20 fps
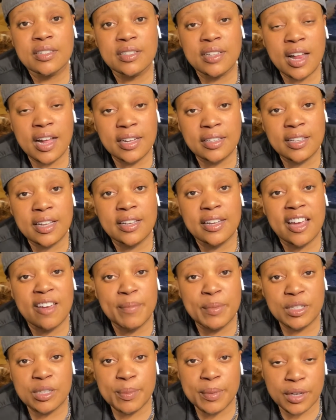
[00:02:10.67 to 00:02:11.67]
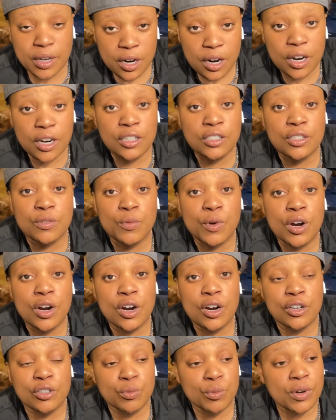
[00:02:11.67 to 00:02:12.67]
like they gave me some encouraging
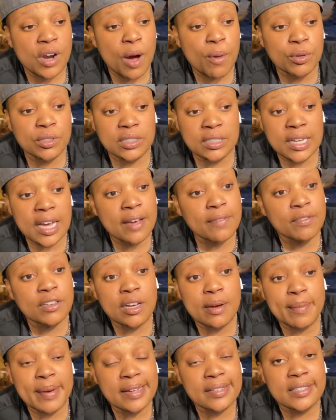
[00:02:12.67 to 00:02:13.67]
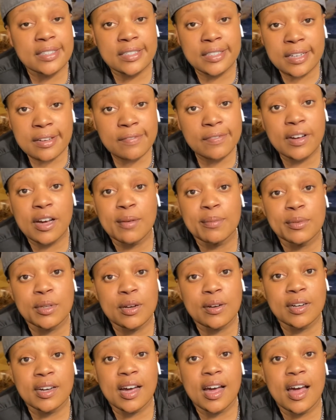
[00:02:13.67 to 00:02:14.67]
words when i was definitely about to give up
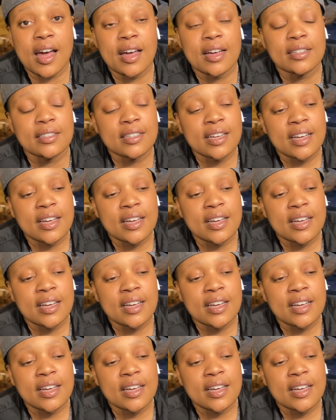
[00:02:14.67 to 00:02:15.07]
though guys